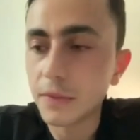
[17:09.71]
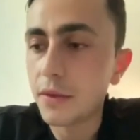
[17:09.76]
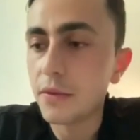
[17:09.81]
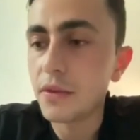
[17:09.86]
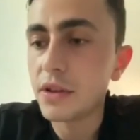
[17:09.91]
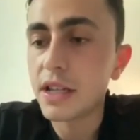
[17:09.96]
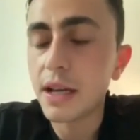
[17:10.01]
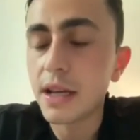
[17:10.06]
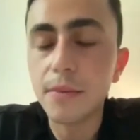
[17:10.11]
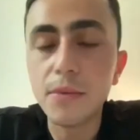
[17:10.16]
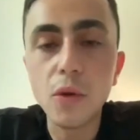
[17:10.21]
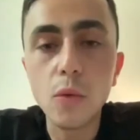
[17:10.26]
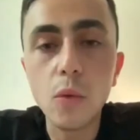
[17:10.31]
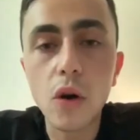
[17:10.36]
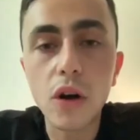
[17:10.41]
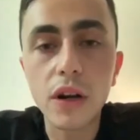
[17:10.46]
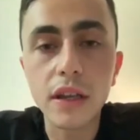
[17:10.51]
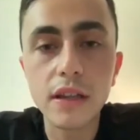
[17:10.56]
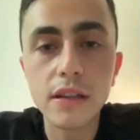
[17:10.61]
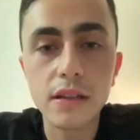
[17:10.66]
Every time you
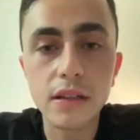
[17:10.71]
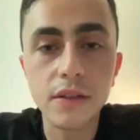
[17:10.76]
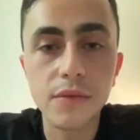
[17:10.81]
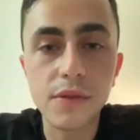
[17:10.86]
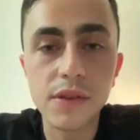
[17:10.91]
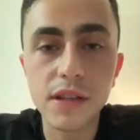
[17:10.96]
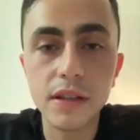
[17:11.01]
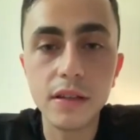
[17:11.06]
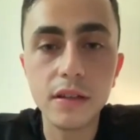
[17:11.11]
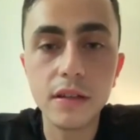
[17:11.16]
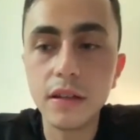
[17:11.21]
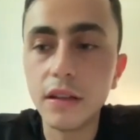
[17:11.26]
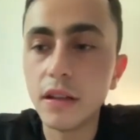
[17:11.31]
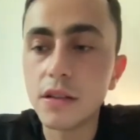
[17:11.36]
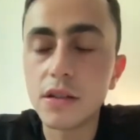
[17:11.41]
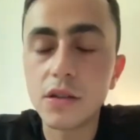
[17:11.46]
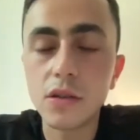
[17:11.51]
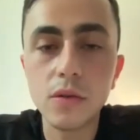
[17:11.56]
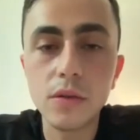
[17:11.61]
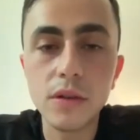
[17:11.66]
walk into the
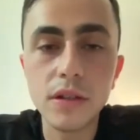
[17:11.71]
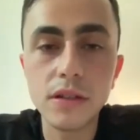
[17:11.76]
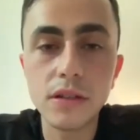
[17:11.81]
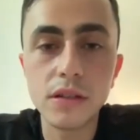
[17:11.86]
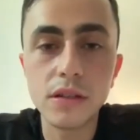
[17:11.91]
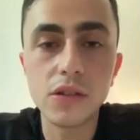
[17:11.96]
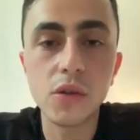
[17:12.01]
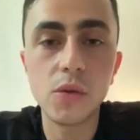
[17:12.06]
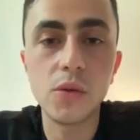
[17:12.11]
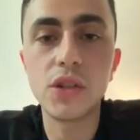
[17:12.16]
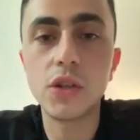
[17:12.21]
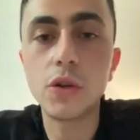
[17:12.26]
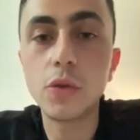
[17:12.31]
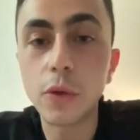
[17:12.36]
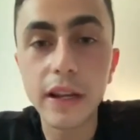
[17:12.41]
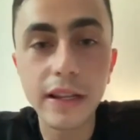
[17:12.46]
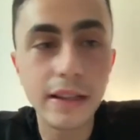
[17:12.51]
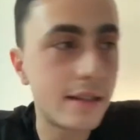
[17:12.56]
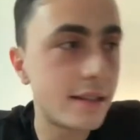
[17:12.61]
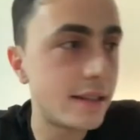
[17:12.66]
facility, it's always
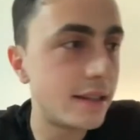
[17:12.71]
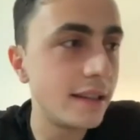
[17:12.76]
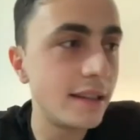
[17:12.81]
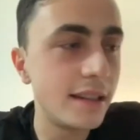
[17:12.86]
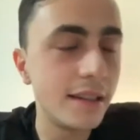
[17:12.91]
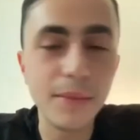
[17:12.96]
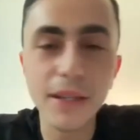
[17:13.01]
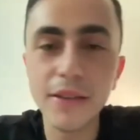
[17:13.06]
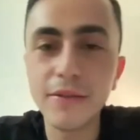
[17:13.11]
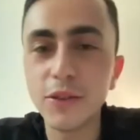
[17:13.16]
great to see them.